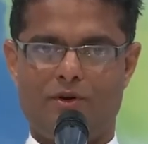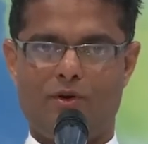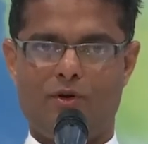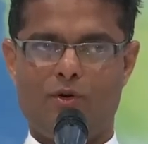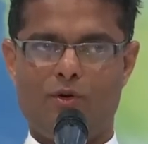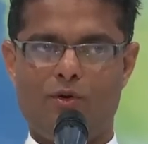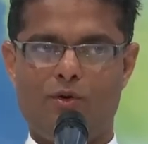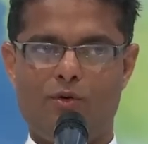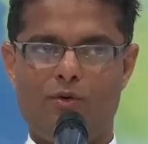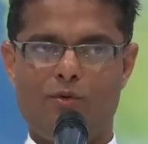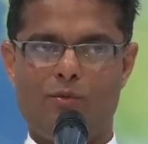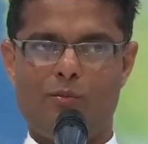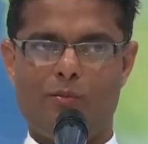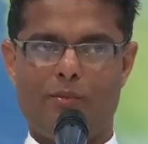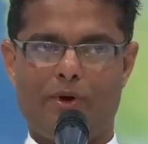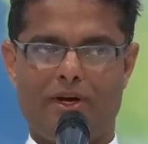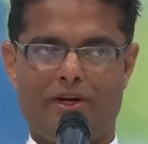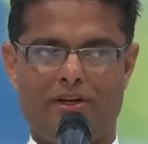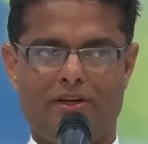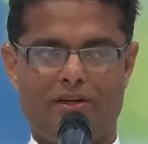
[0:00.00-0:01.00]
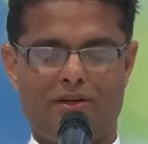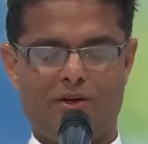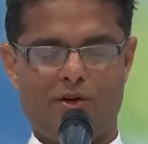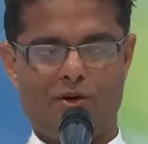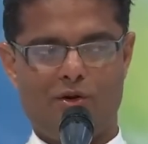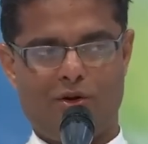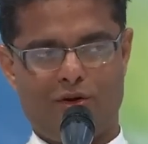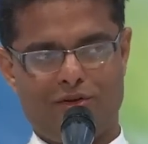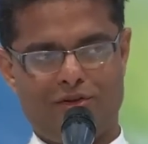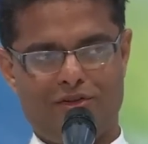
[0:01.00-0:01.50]
Oh my
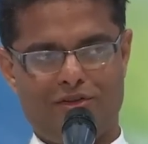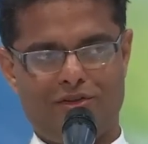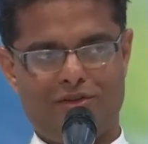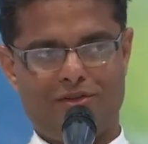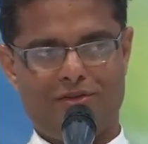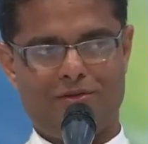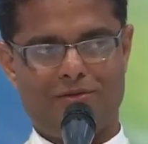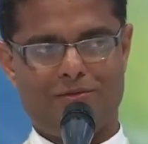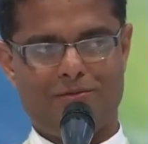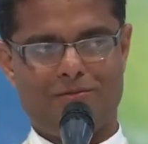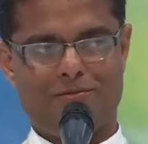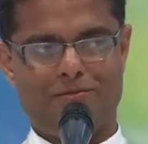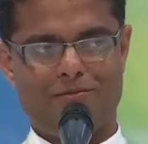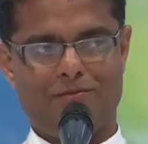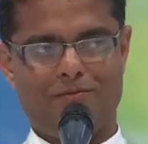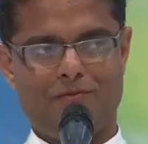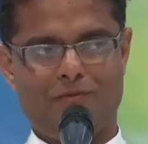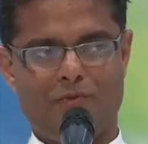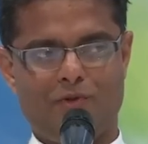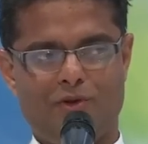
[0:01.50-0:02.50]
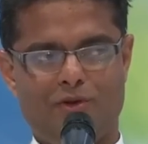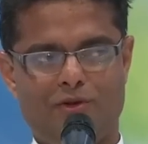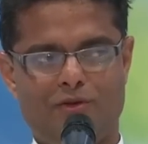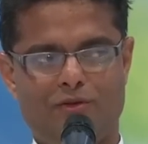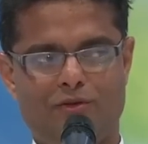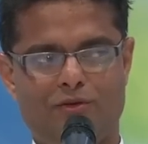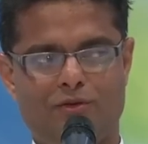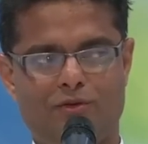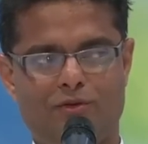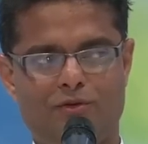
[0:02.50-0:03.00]
gosh.
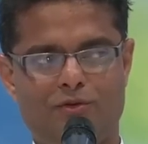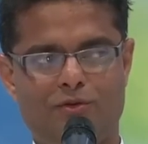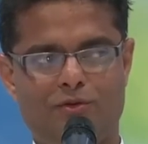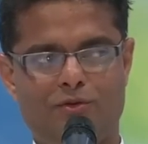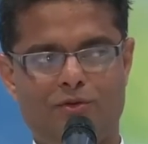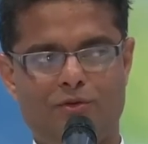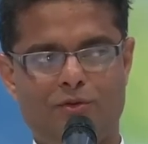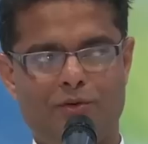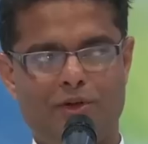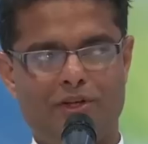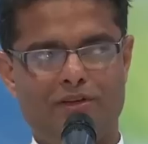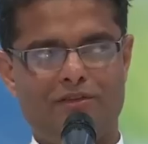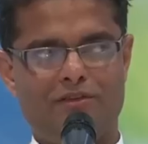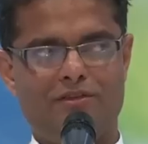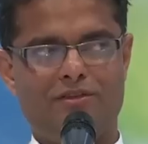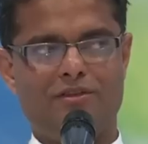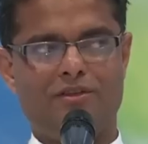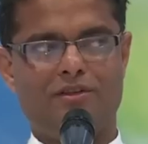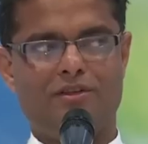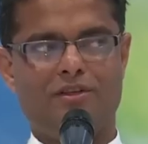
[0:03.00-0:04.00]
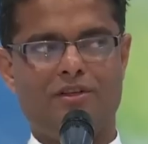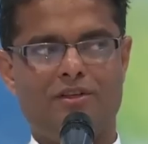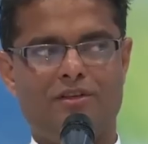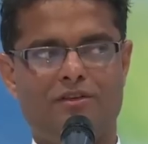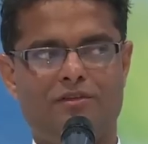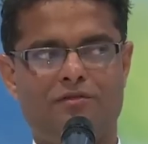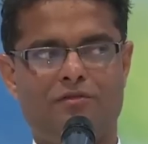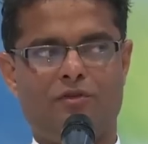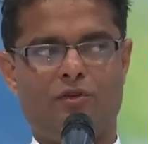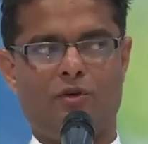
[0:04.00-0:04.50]
So today's journey
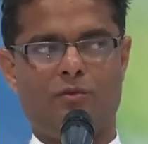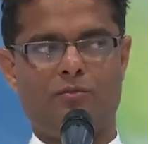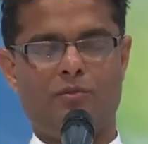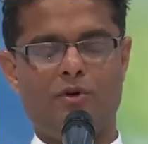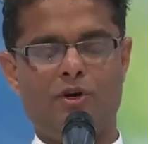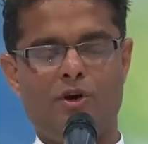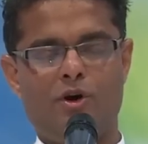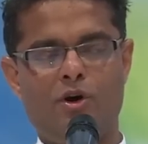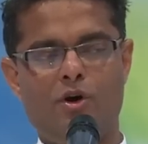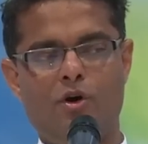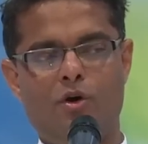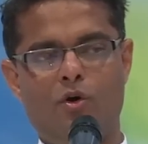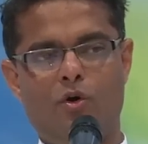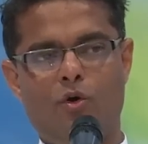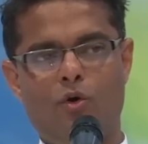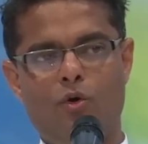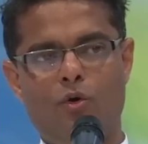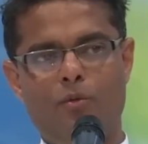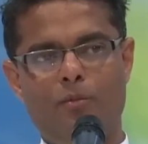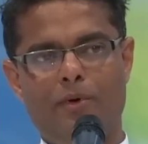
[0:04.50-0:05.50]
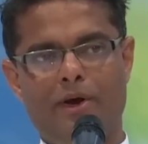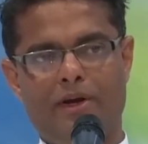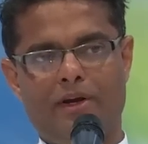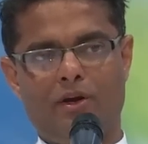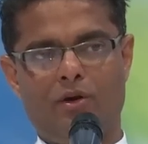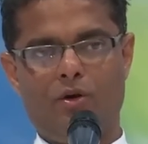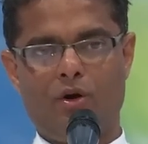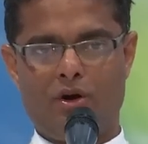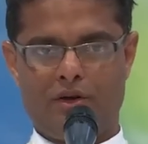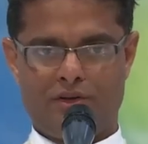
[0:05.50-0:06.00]
is from oh my
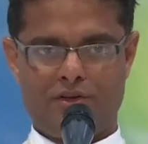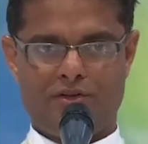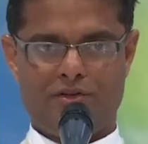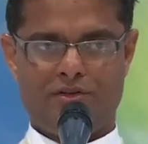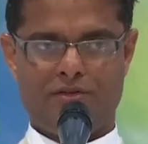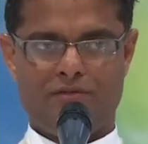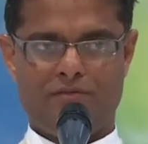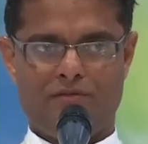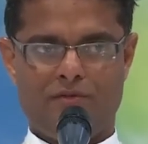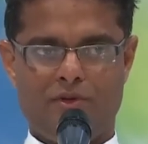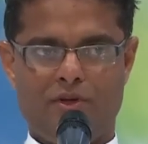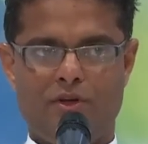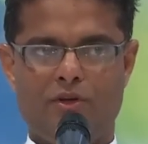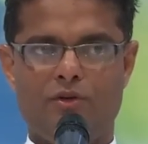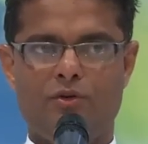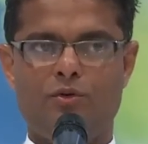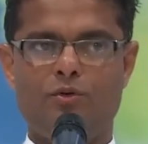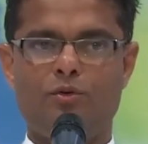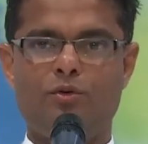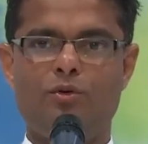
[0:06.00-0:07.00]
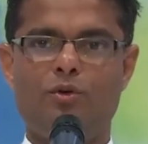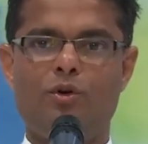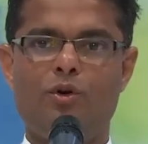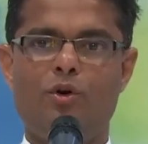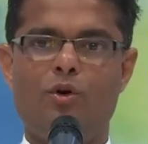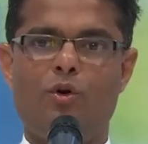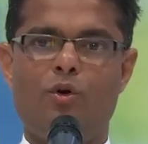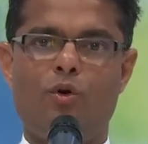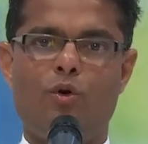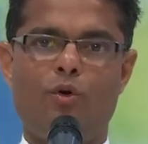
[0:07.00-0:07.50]
gosh to
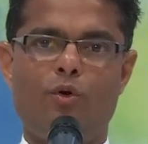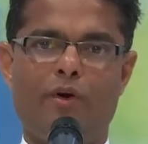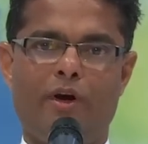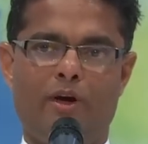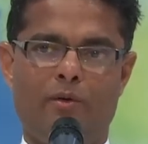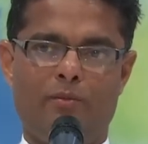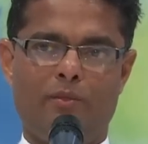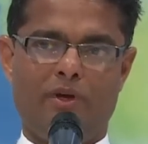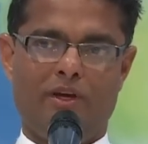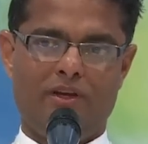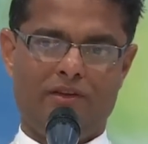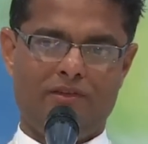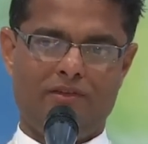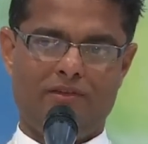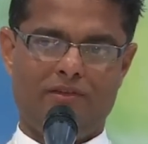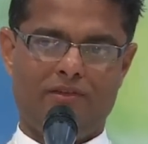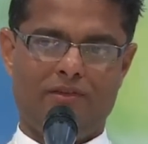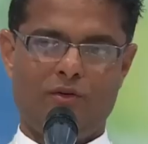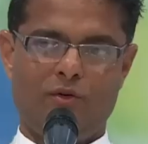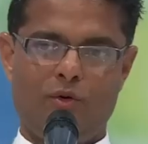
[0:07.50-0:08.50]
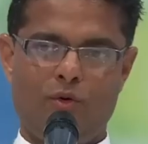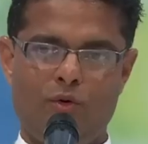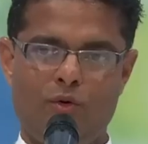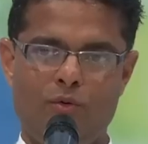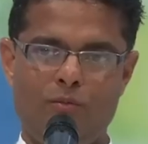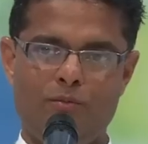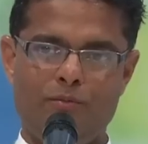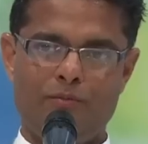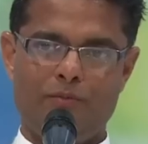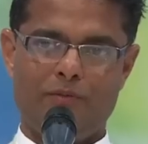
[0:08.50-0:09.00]
OMS,
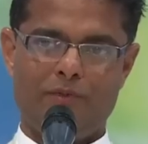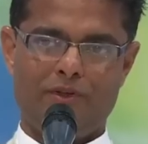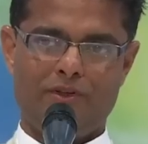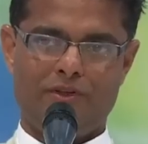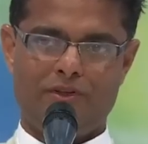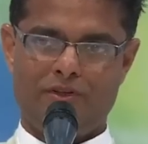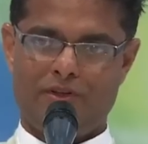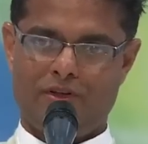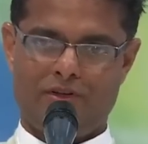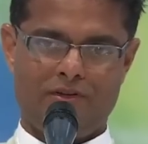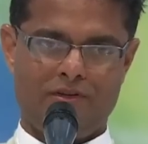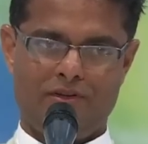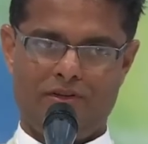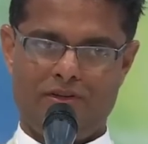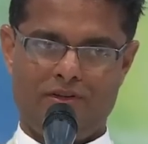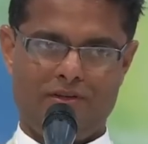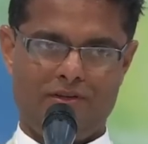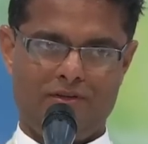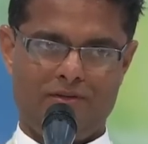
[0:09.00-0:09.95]
Om Shanti.